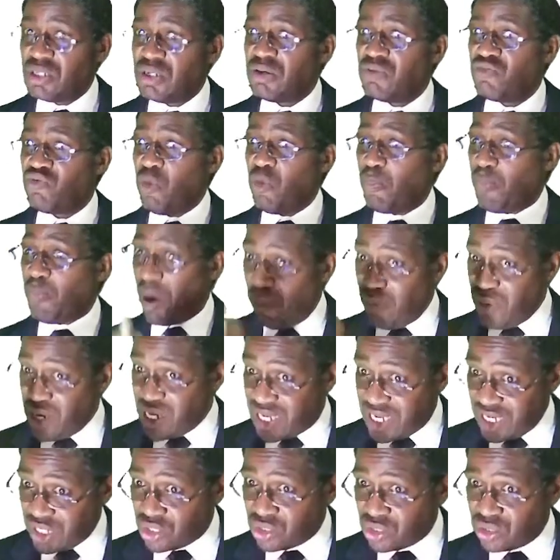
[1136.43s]
for
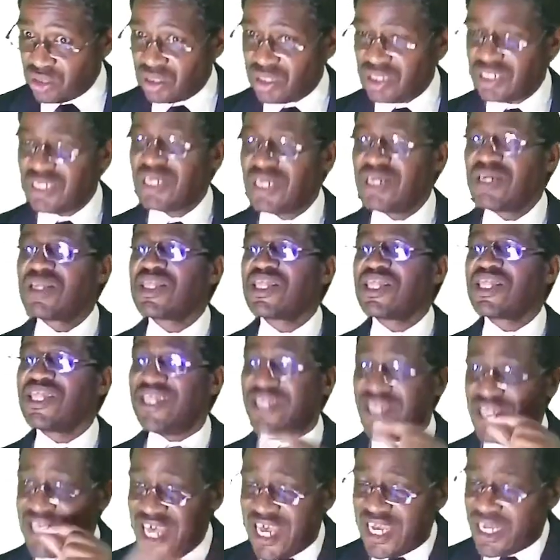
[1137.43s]
publication,
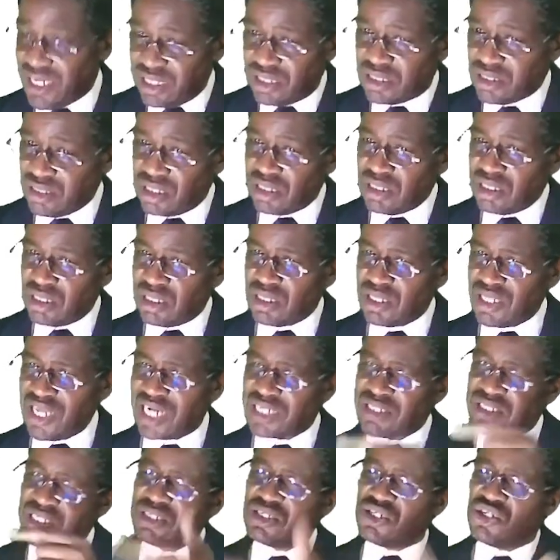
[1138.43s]
then
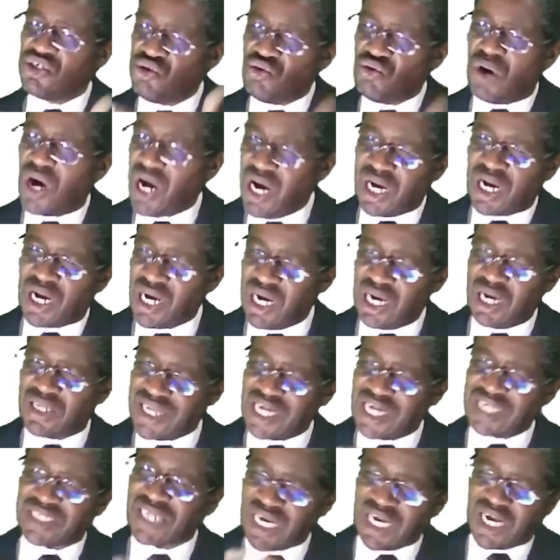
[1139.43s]

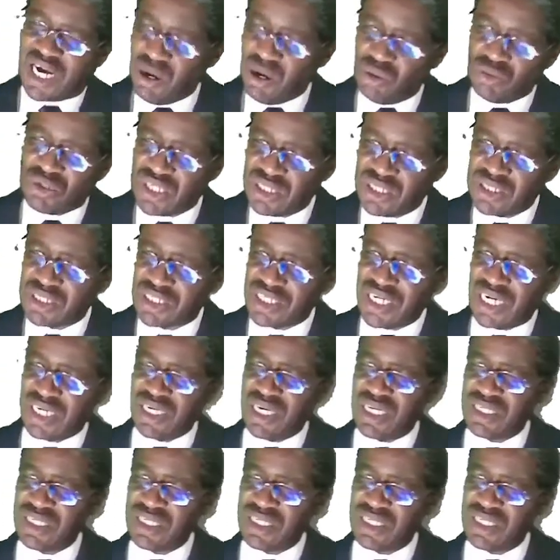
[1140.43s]
that accounting standard